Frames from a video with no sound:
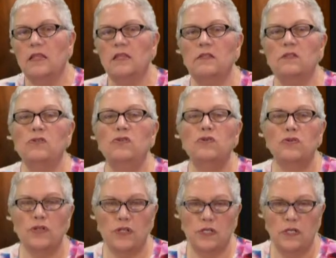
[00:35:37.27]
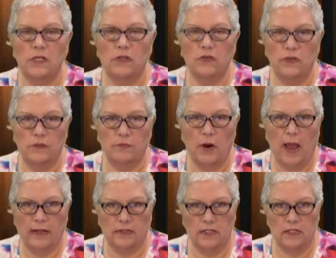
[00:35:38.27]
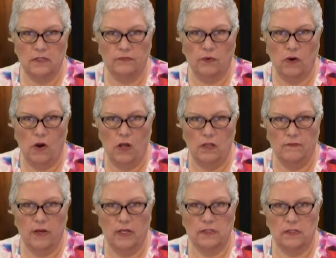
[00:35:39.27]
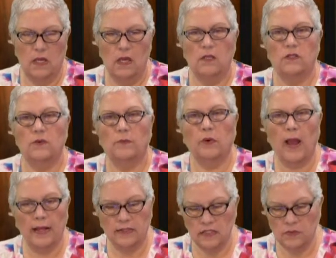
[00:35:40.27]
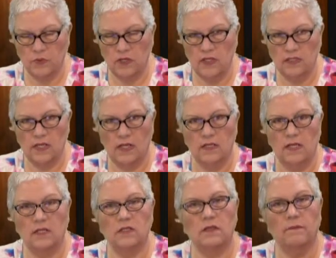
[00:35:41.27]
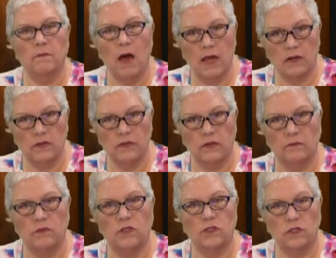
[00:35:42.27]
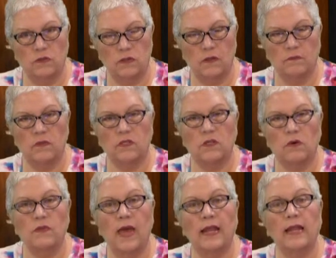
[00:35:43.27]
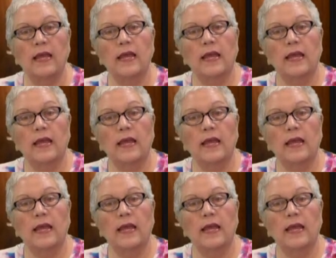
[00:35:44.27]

This is good practice for all of us, to practice breathing techniques, to model them, to do them, so that